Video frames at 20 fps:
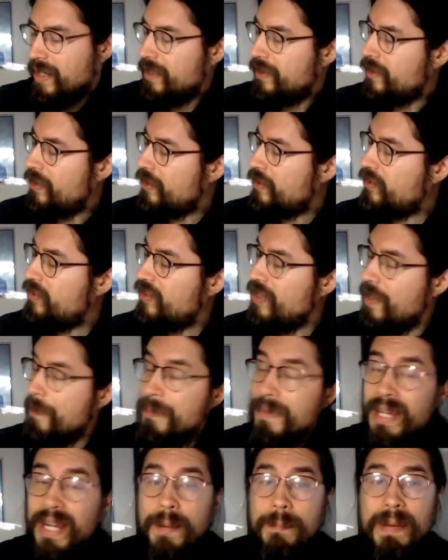There's
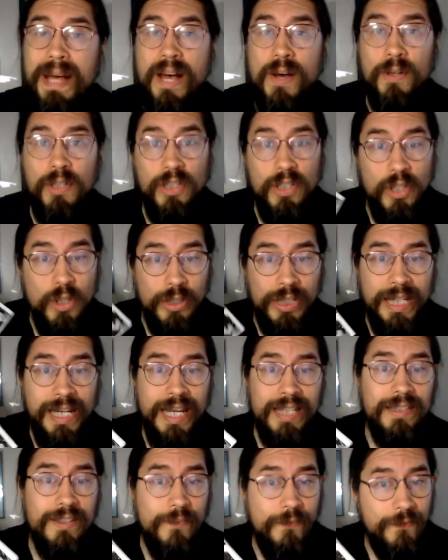something about looking
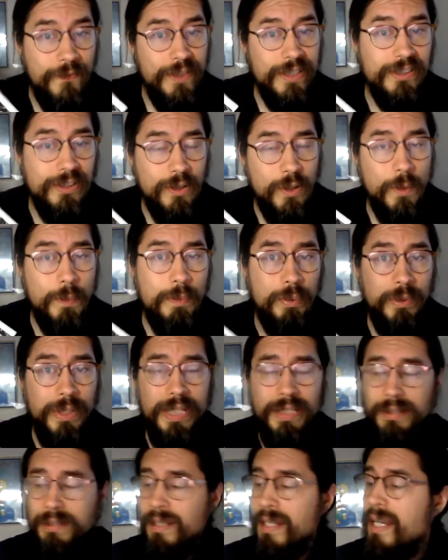at the physical
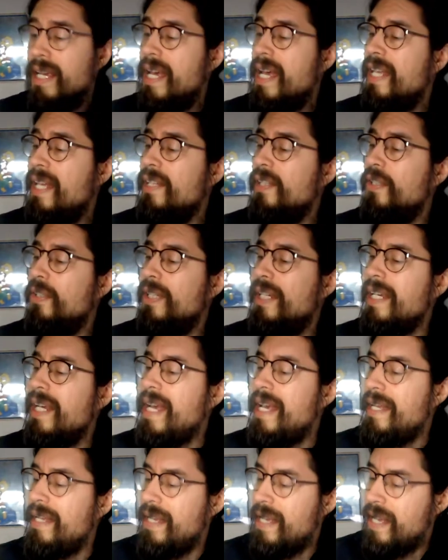print and looking
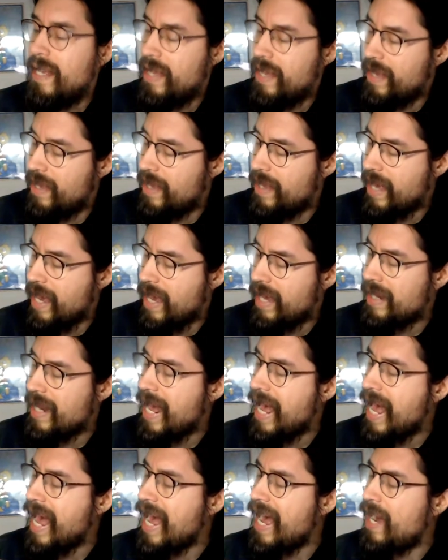at, at
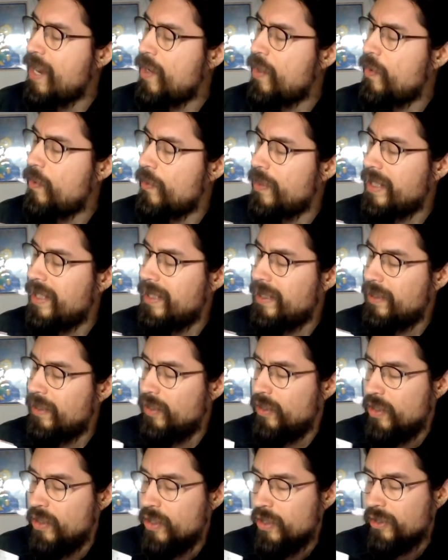how it
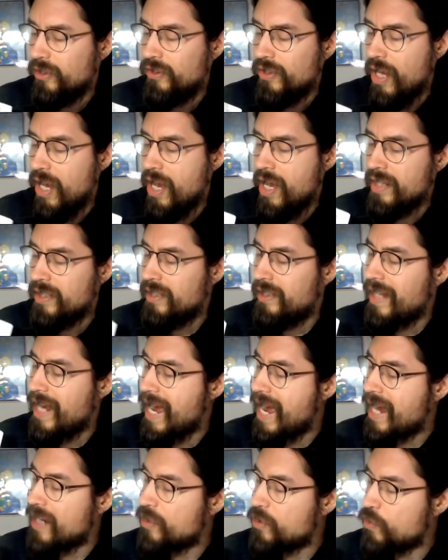looks on an
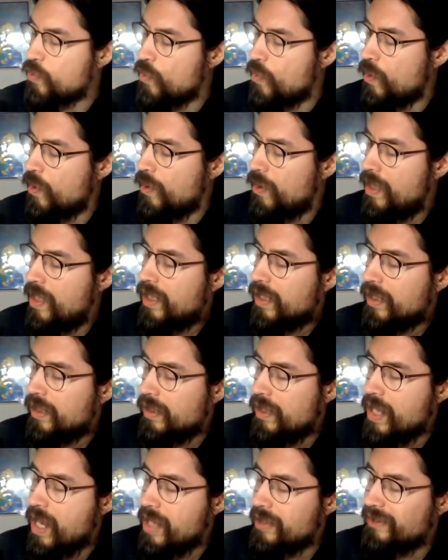actual
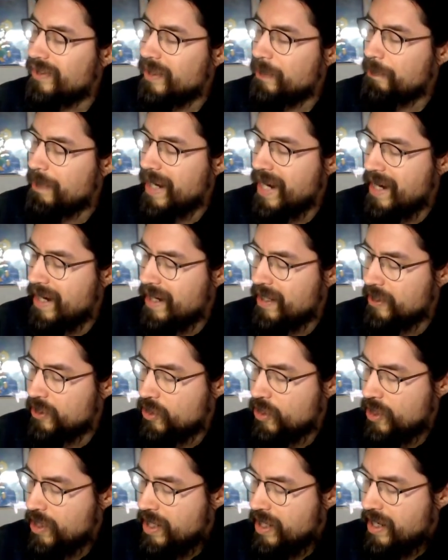glossy
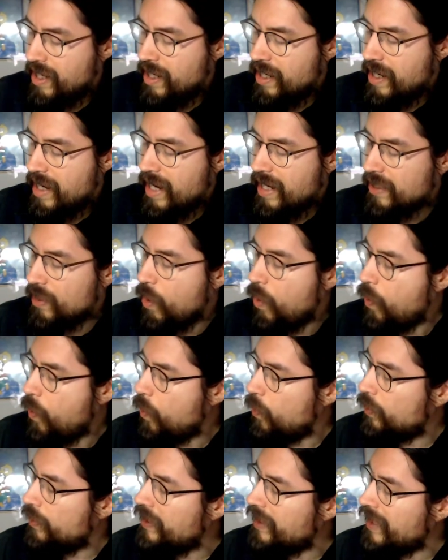page and
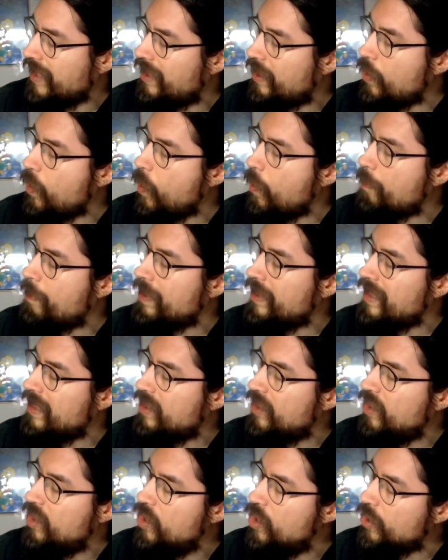holding it open
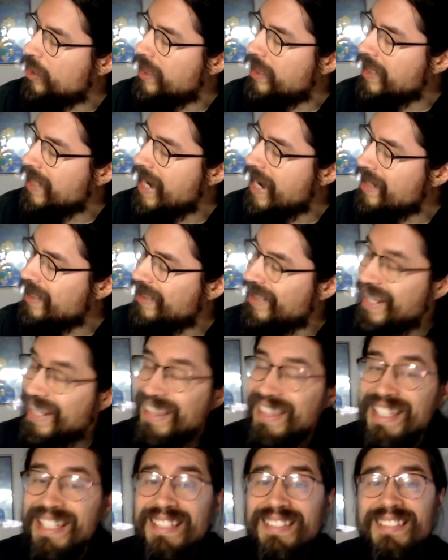and looking at it
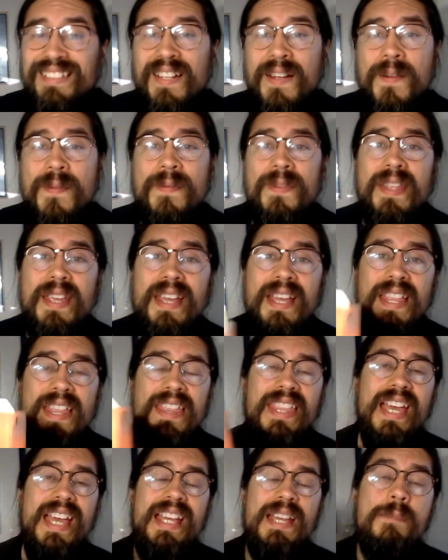like this
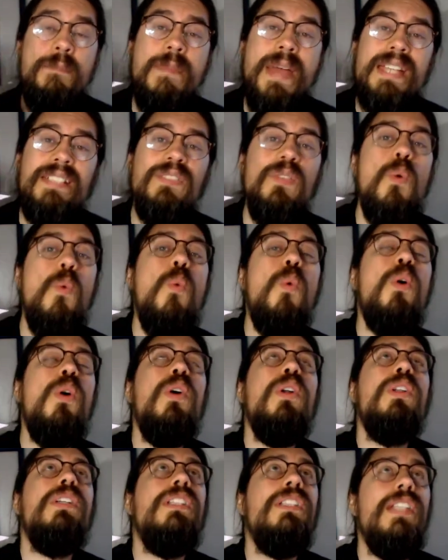that it makes a
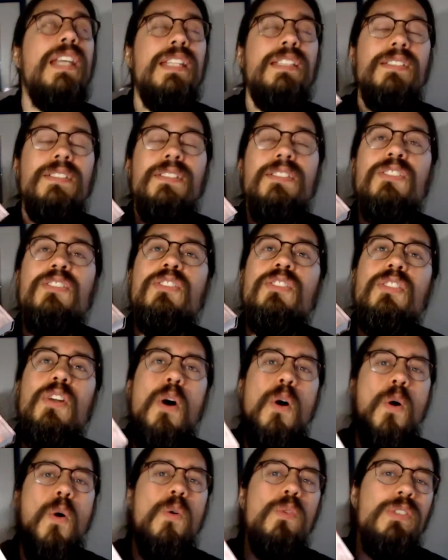world it's
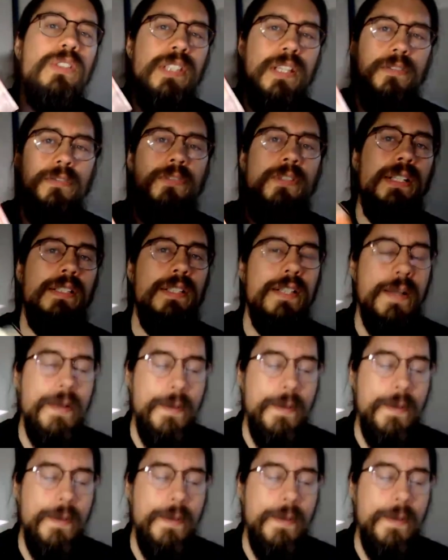so different